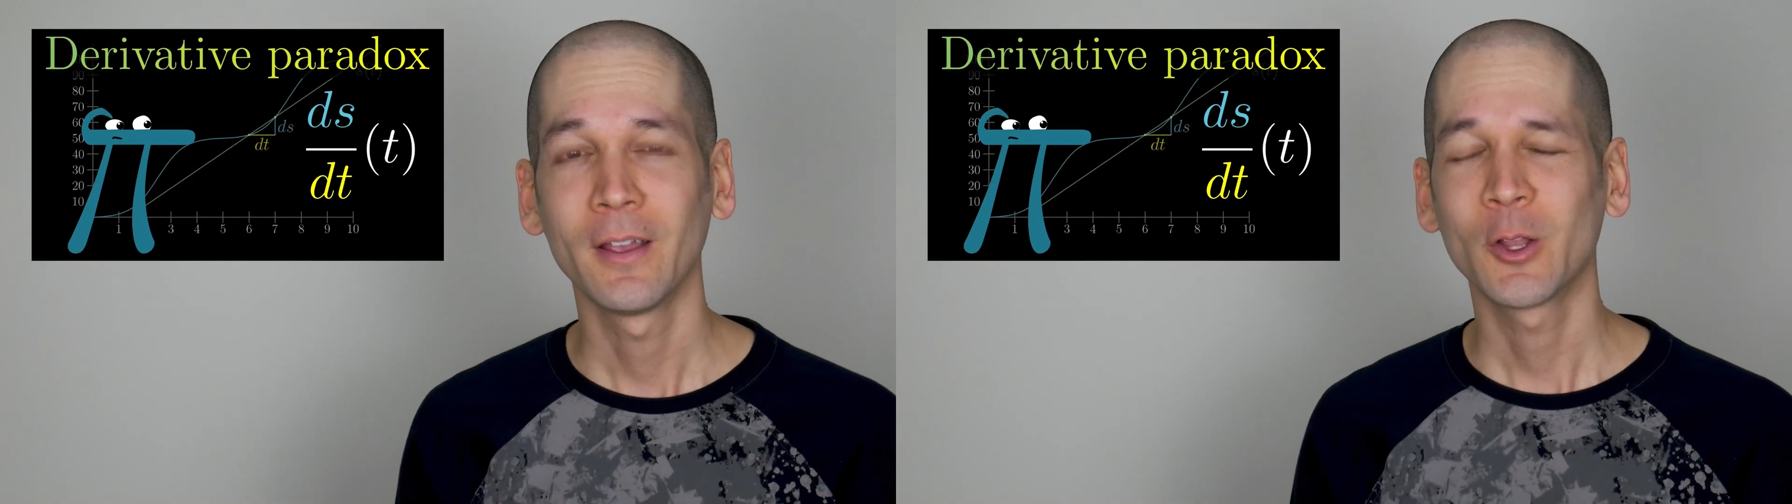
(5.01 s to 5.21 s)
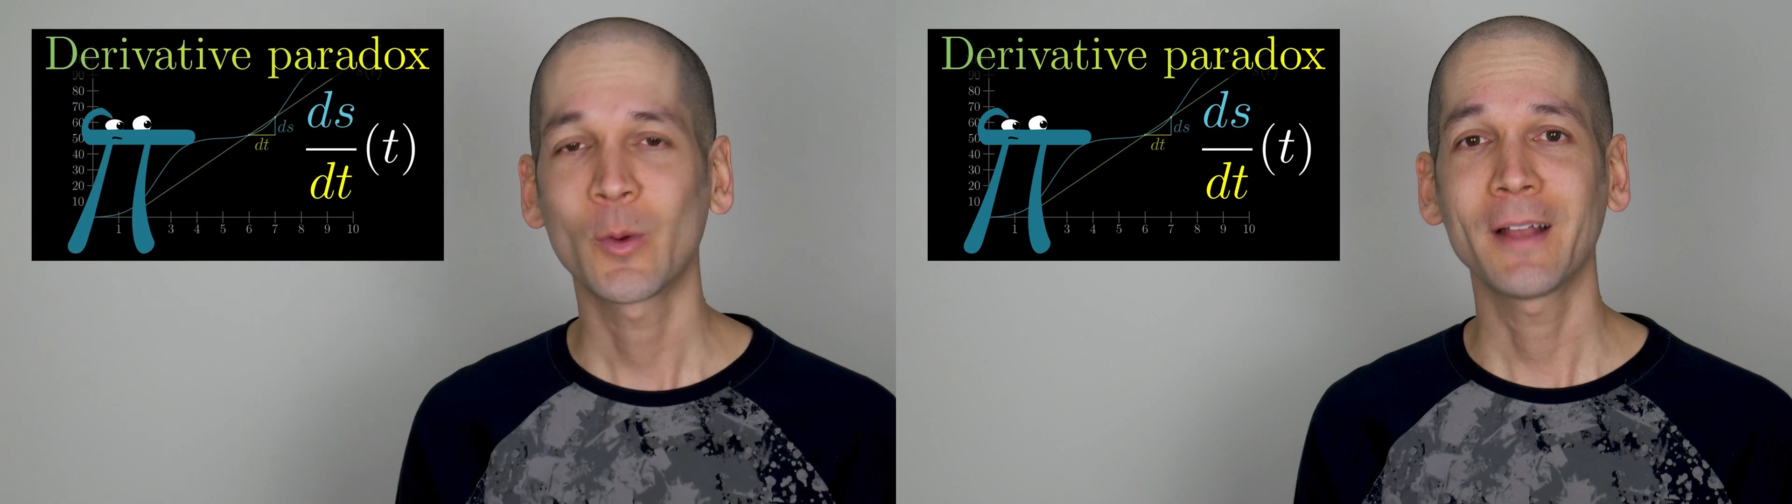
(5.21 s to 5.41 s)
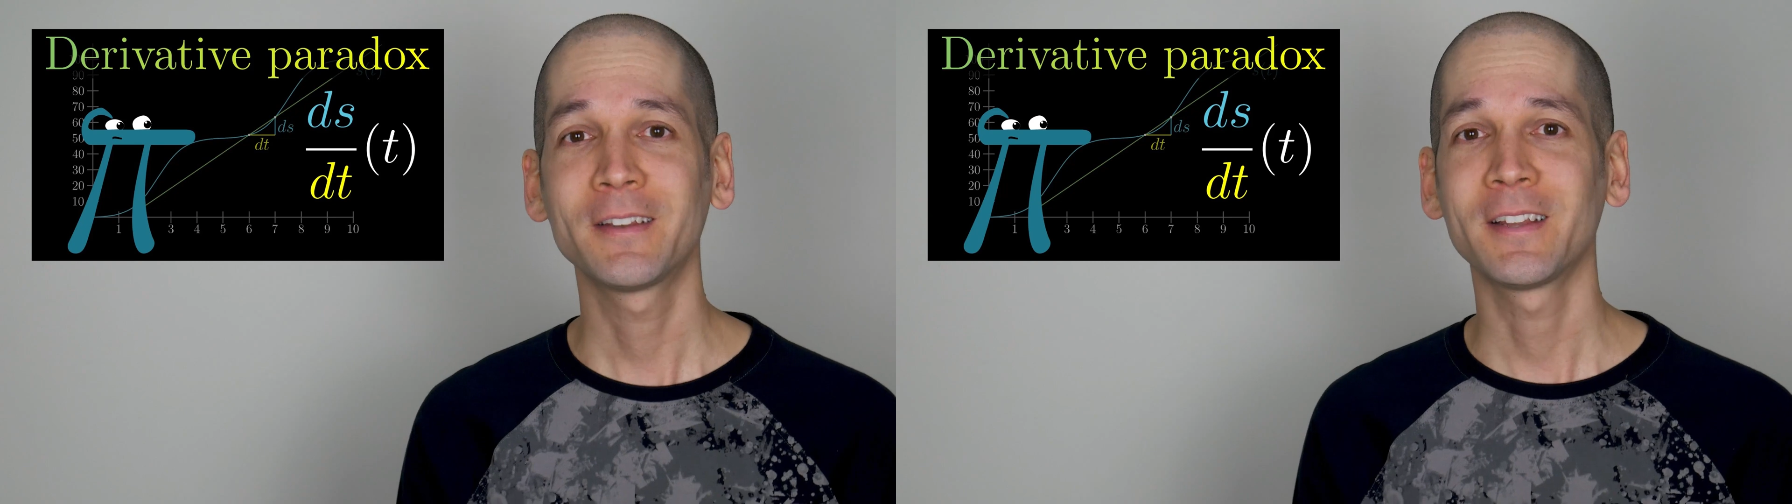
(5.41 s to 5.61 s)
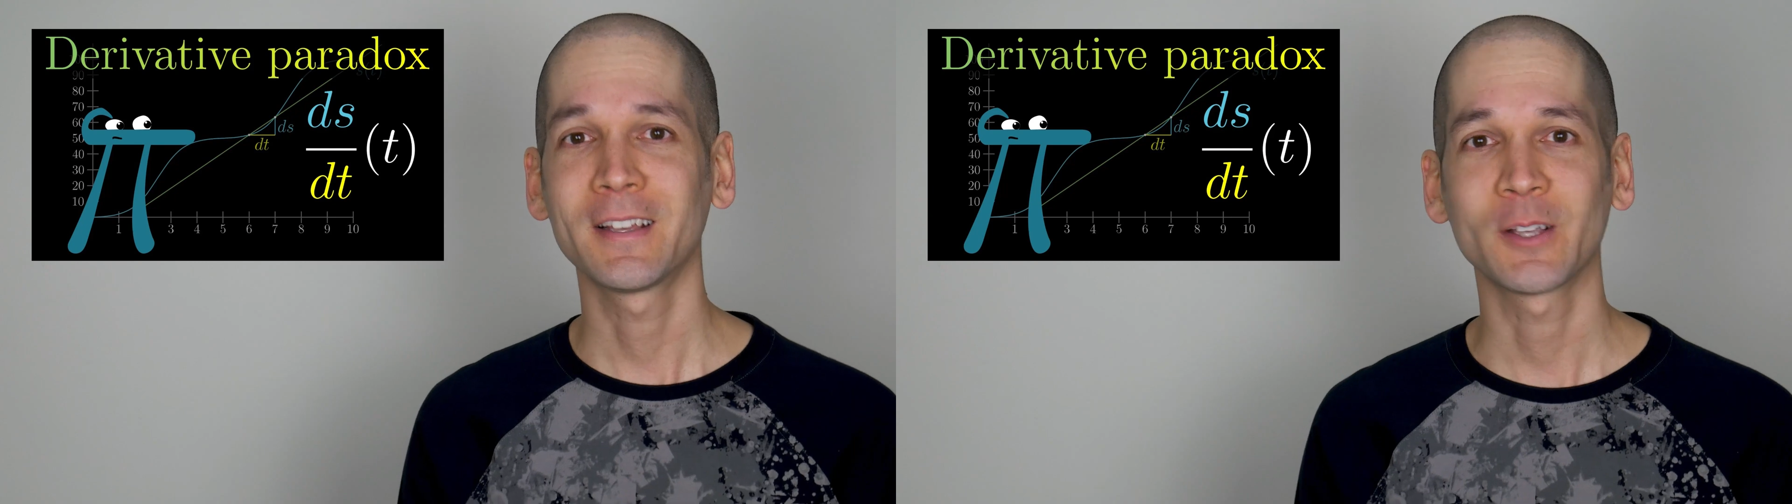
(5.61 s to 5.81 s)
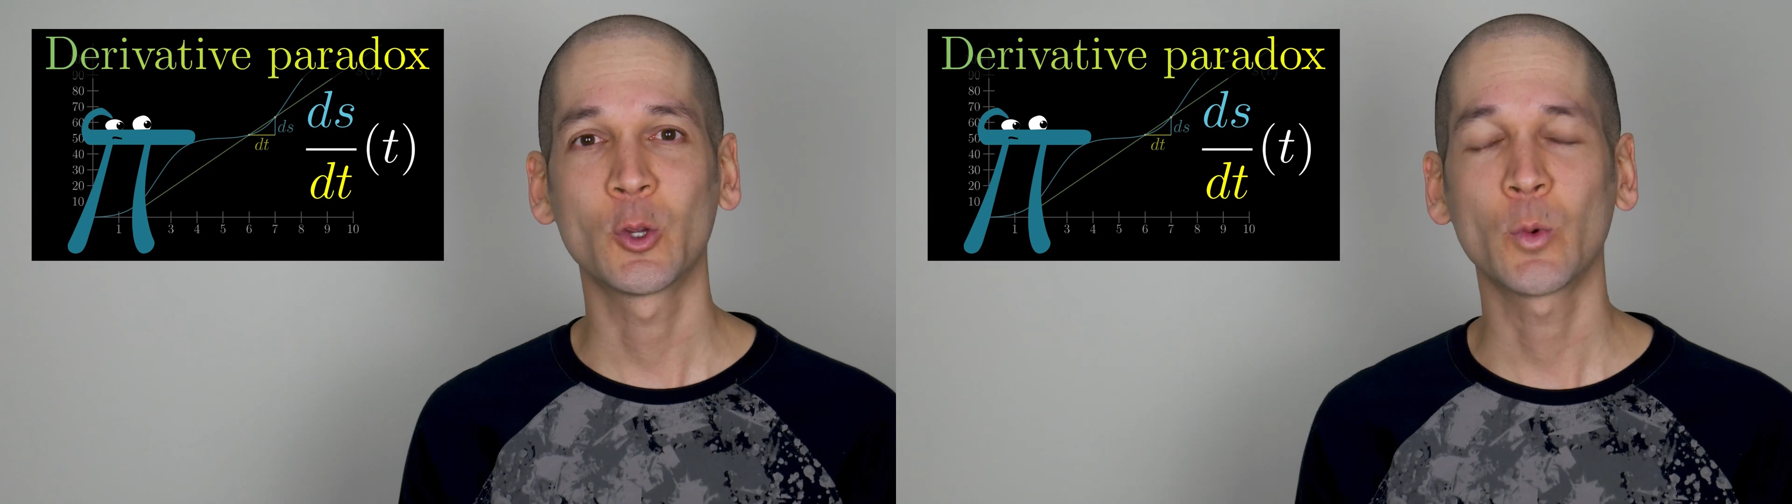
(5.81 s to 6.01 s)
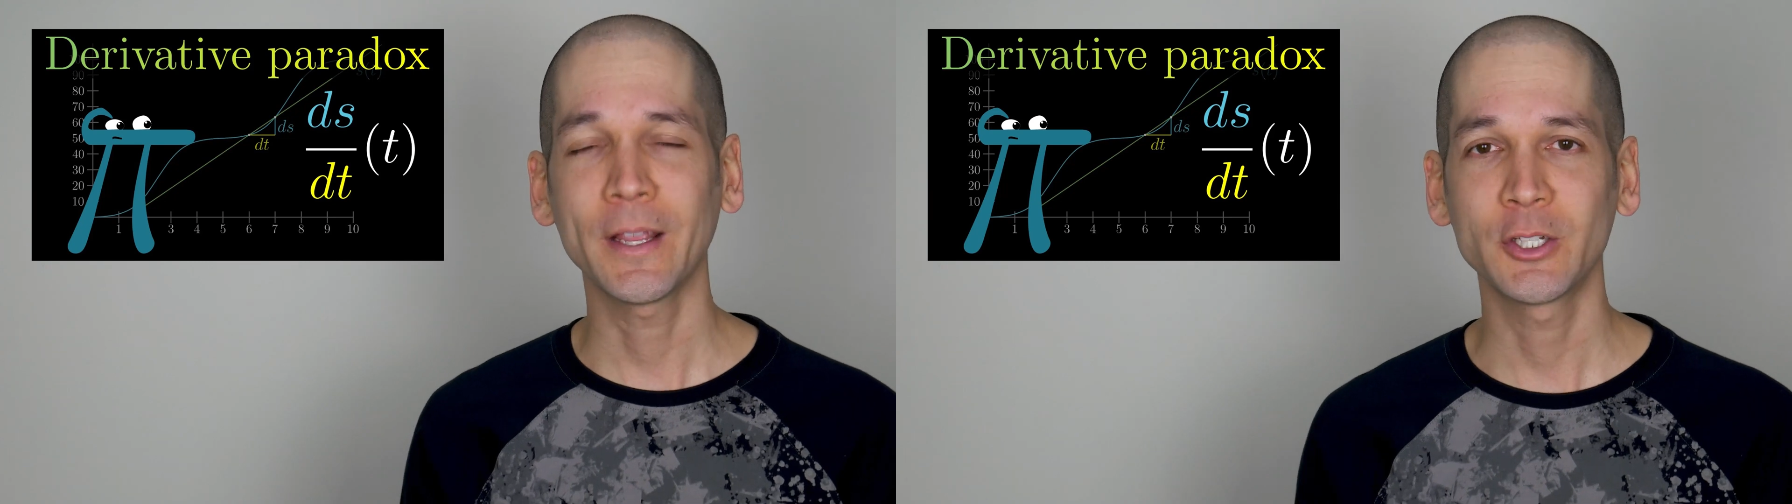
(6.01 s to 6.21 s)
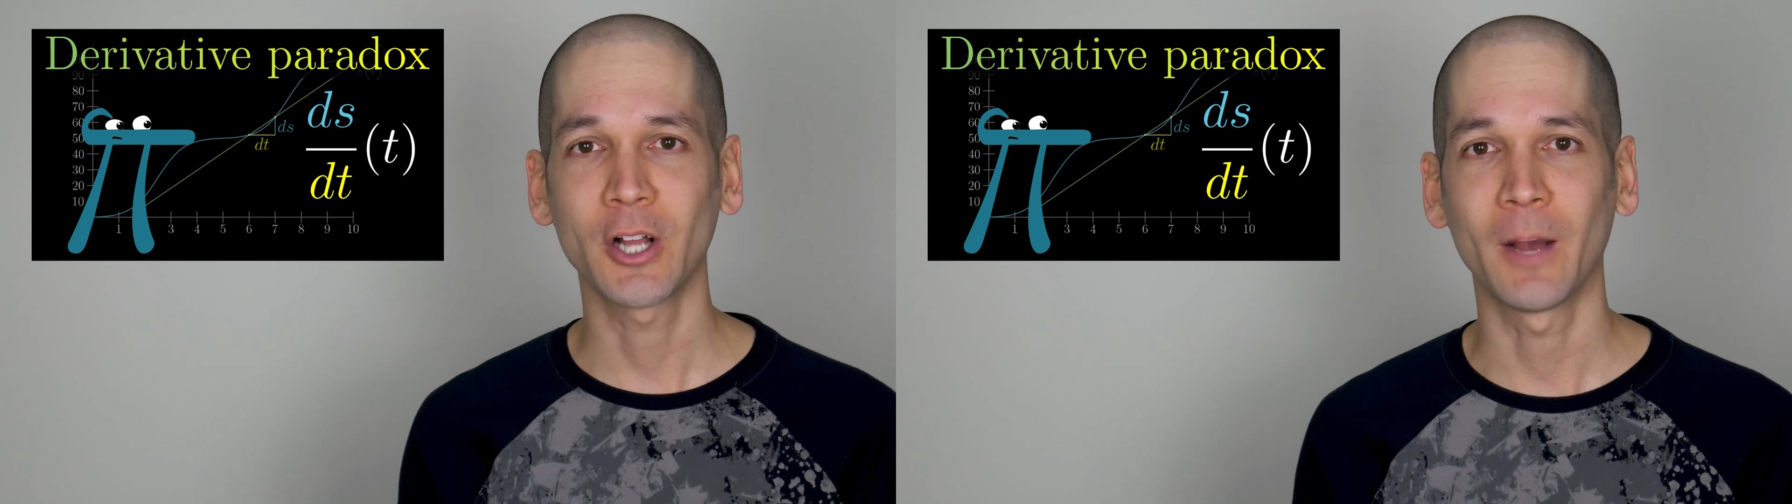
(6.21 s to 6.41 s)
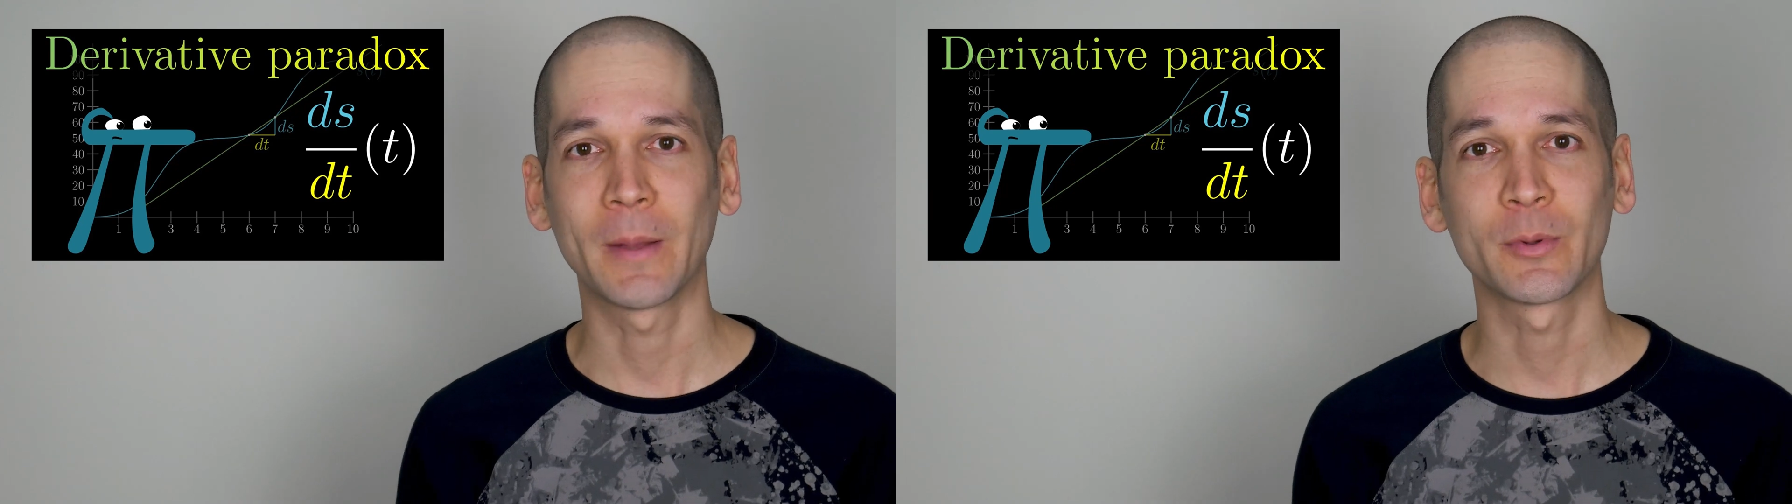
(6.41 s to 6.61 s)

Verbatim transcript: Grant does a great job at